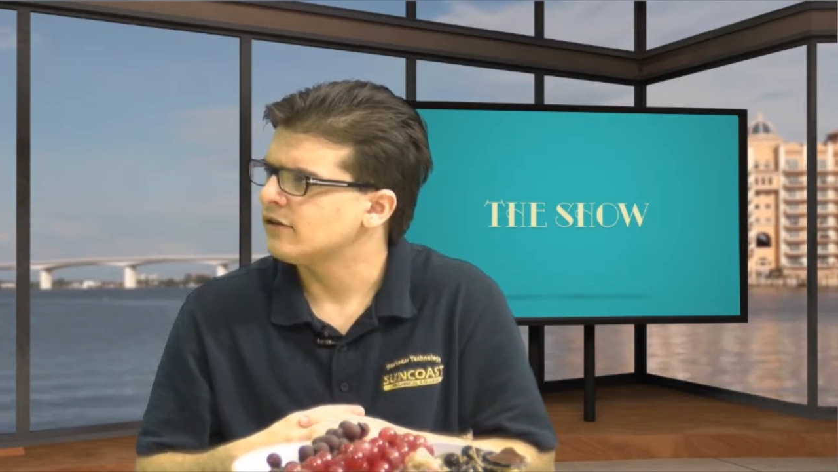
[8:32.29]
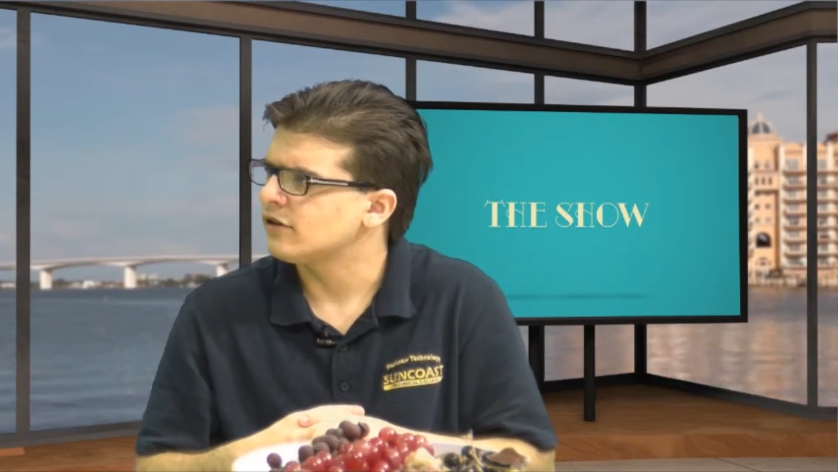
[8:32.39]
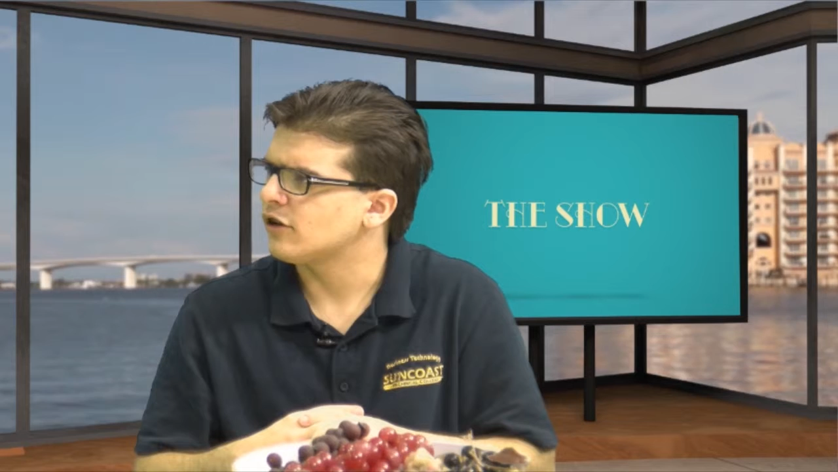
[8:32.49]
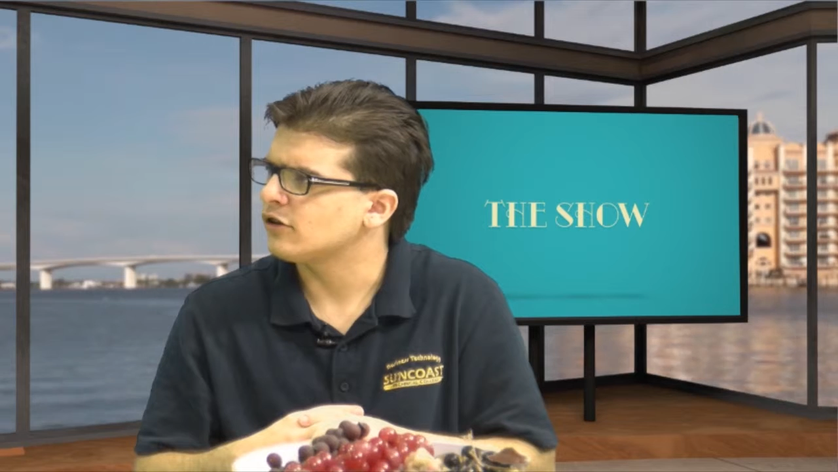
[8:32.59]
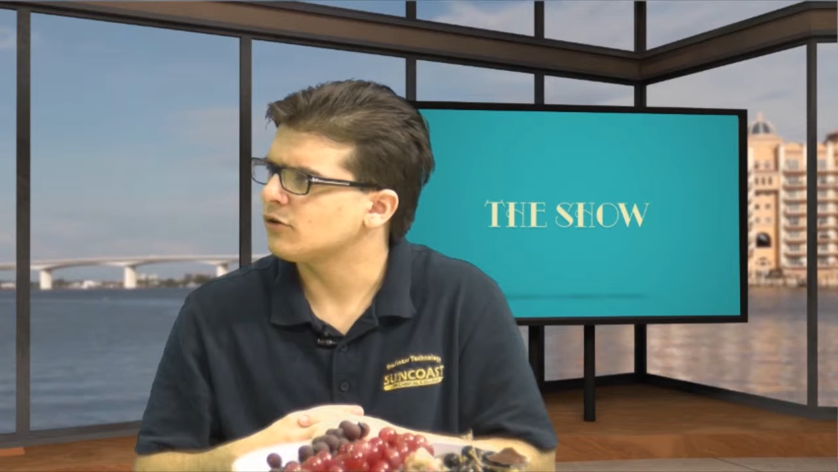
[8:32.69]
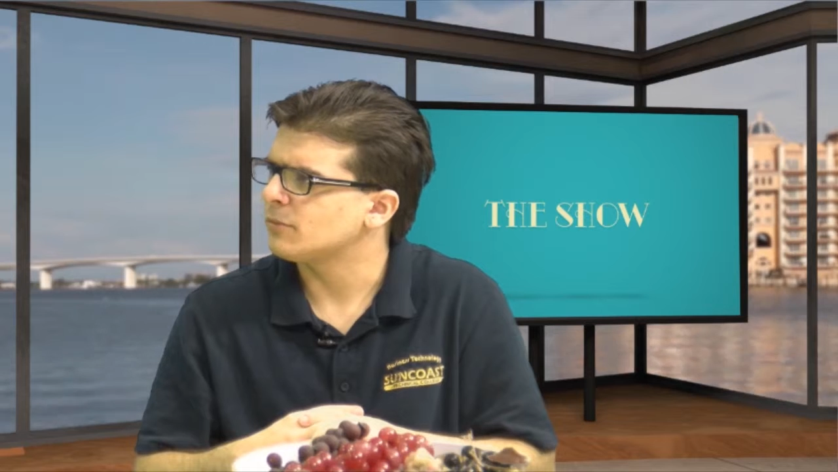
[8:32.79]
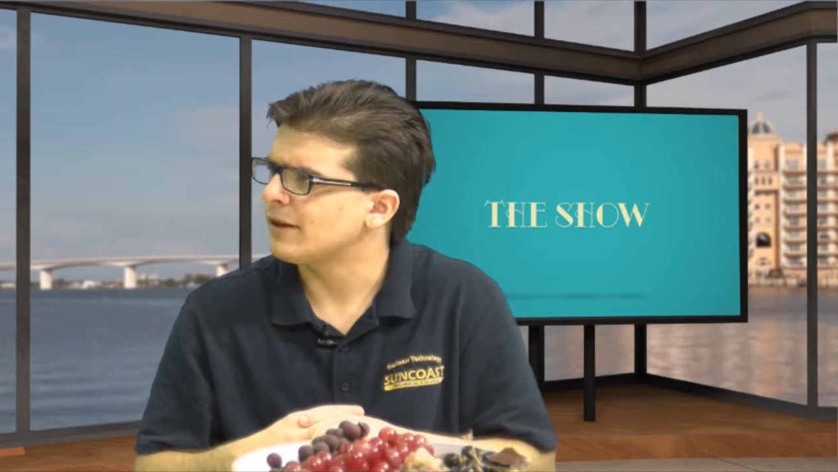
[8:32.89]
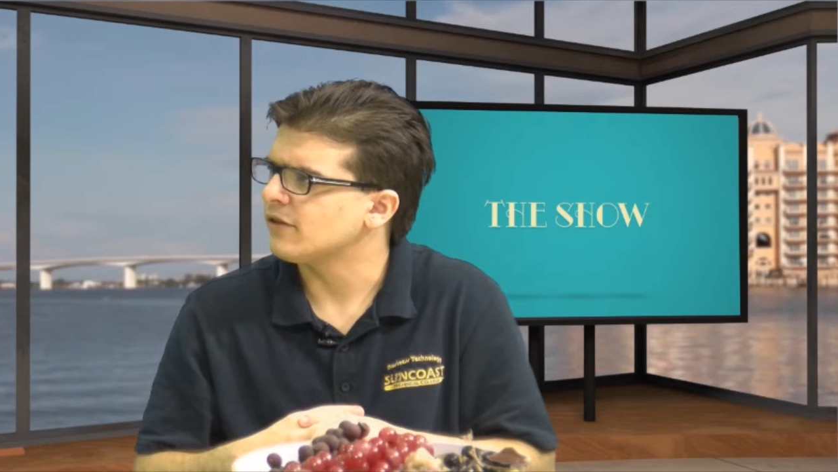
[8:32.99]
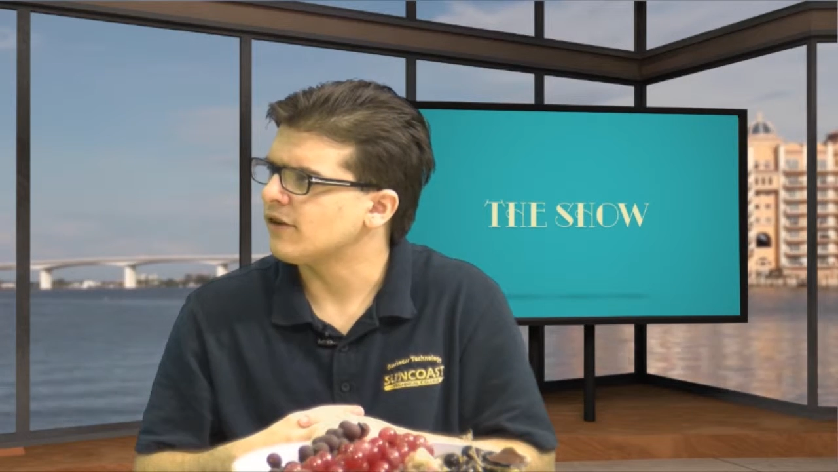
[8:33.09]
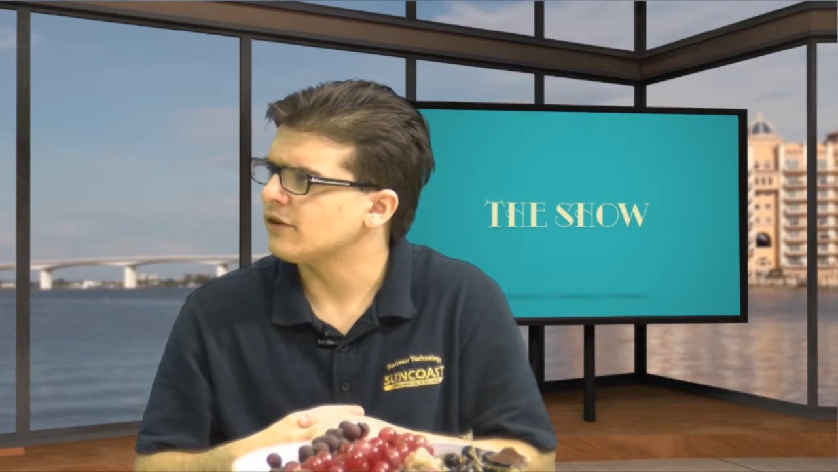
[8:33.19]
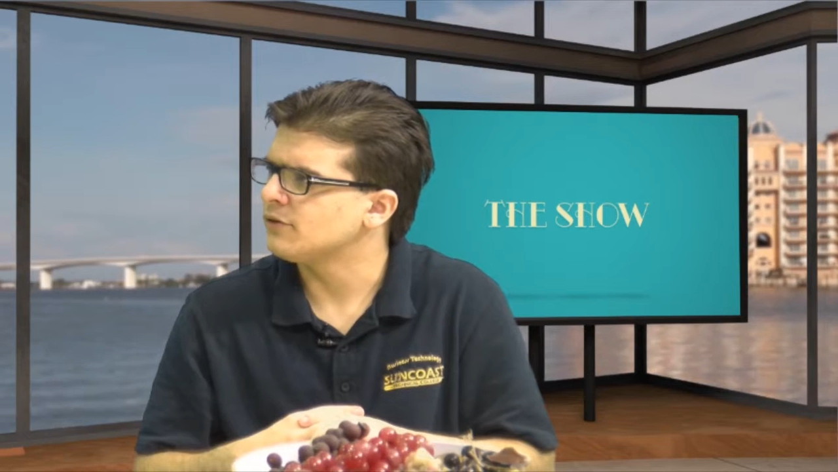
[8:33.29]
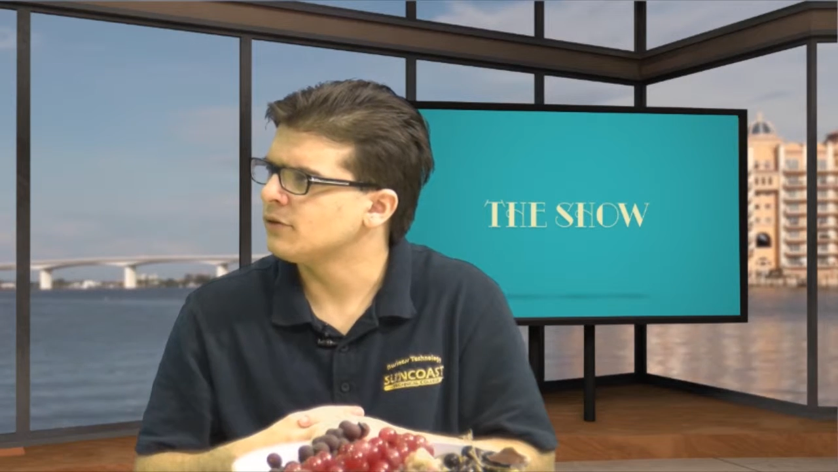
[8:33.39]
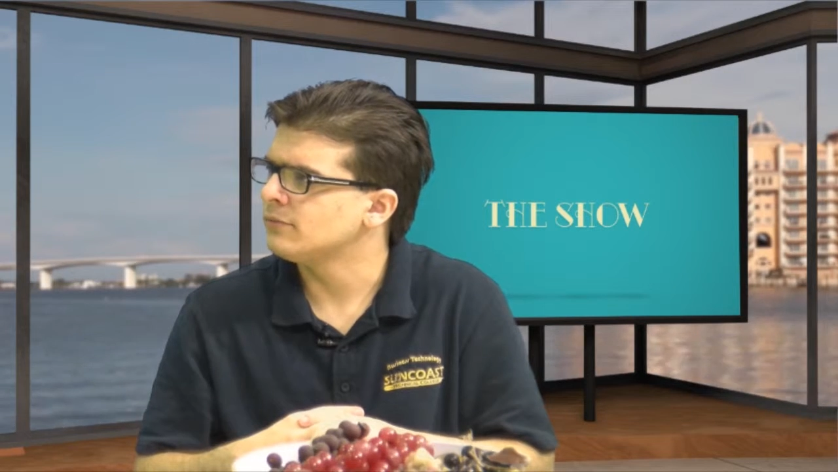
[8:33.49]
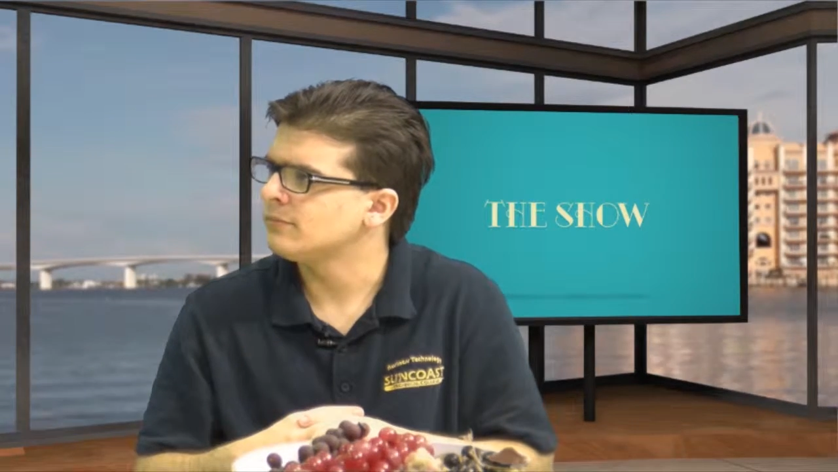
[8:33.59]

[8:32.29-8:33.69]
to talk to us about the festival?